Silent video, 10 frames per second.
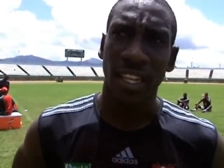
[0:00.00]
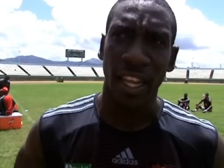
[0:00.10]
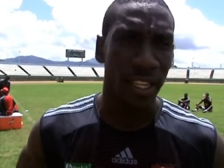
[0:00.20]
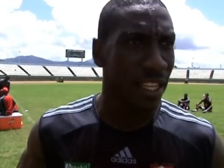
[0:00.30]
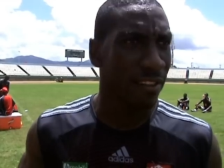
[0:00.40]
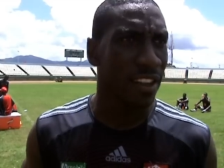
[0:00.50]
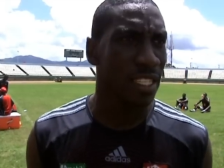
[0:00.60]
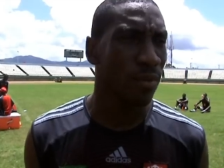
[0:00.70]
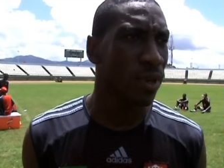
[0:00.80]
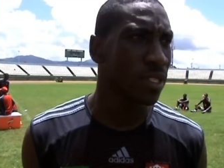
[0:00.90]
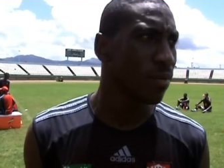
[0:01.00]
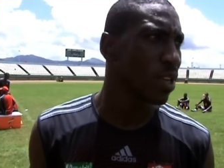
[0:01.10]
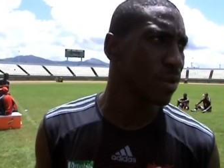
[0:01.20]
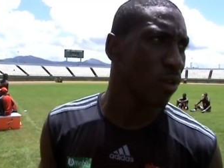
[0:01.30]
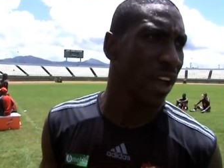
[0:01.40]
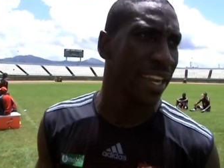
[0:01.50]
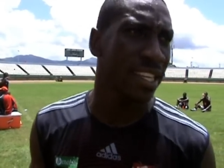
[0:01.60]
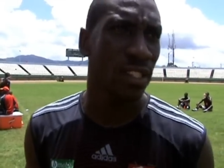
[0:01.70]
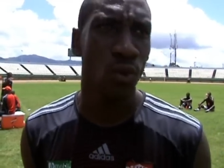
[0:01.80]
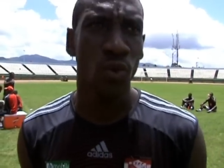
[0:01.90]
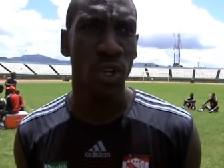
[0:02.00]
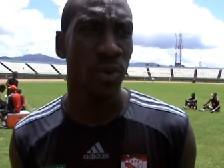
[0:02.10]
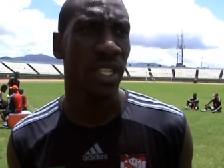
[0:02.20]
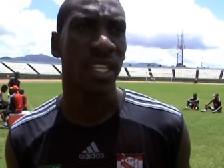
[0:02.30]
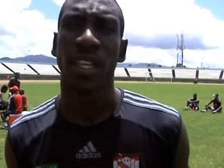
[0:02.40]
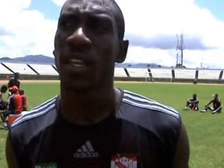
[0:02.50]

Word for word: and giving us much, much more ideas to work with.